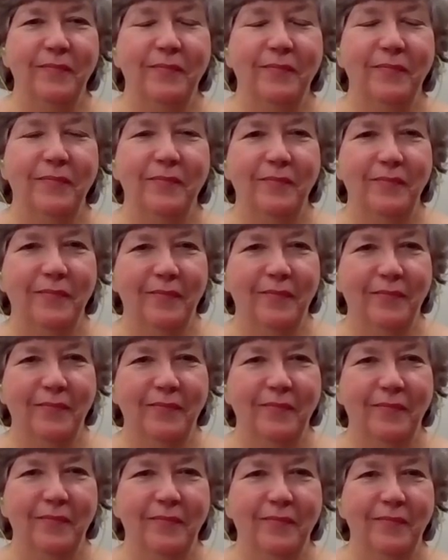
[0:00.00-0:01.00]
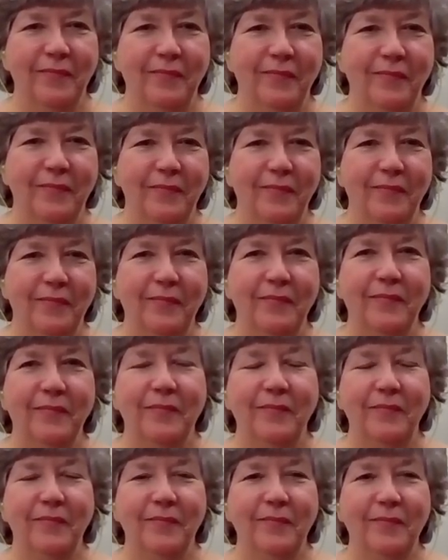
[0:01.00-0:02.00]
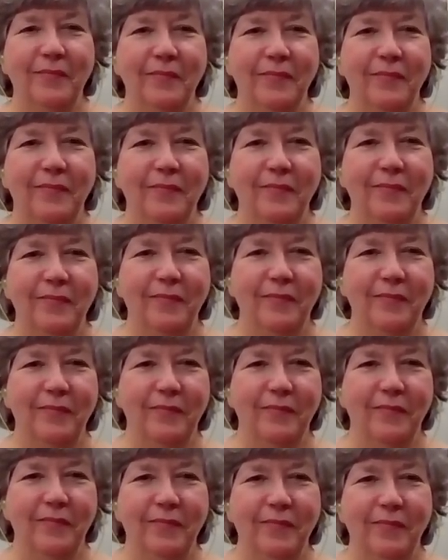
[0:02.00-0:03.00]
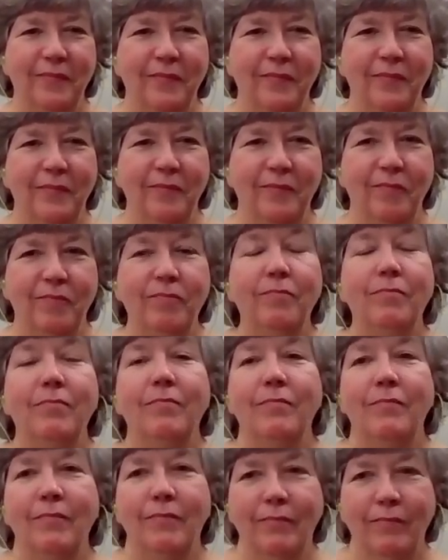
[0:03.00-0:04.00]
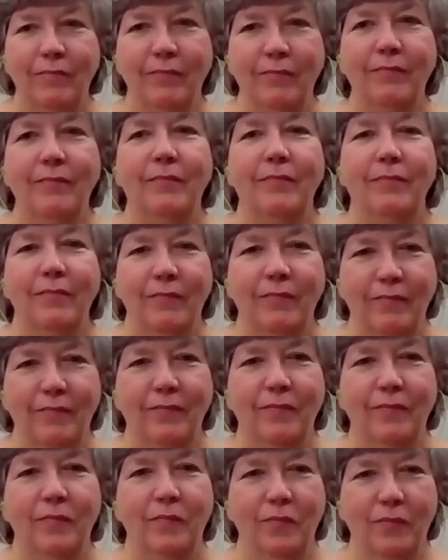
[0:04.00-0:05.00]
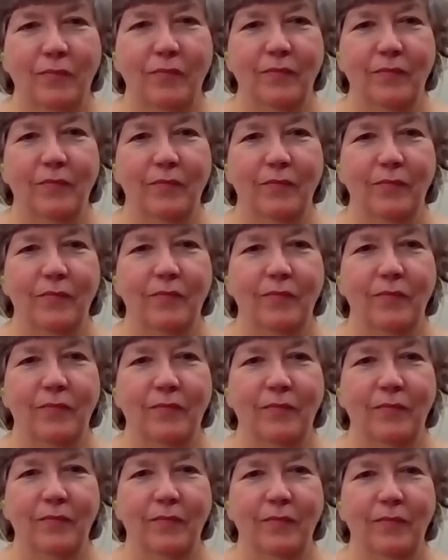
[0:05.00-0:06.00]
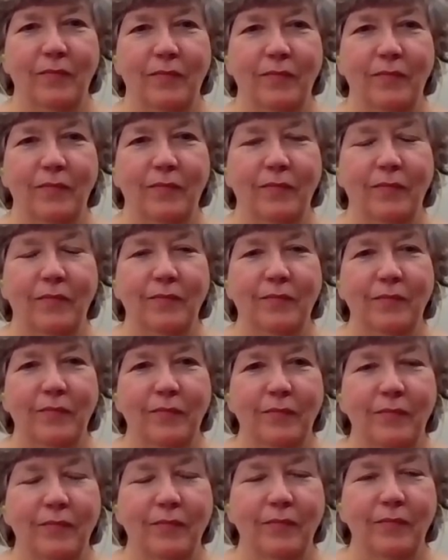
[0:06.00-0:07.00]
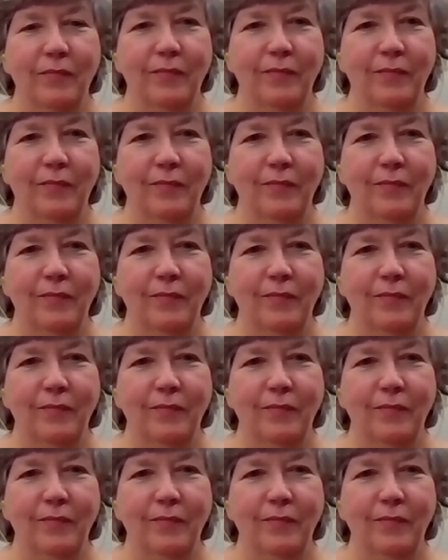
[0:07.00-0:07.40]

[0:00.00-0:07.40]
(not speaking)